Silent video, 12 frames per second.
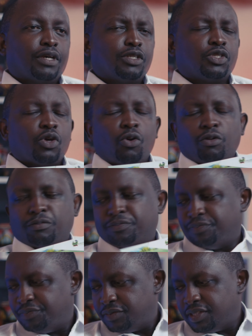So
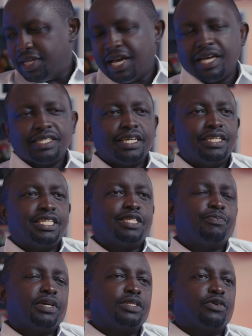as I
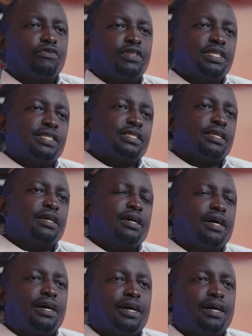dispense of these
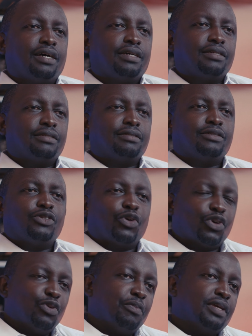
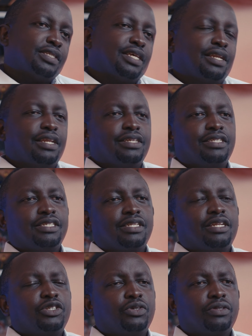documents and
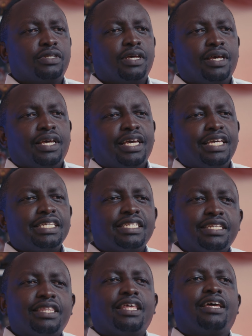legislation, is
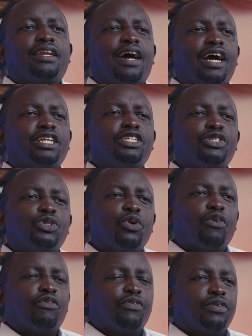it then an issue
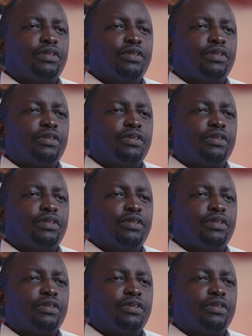of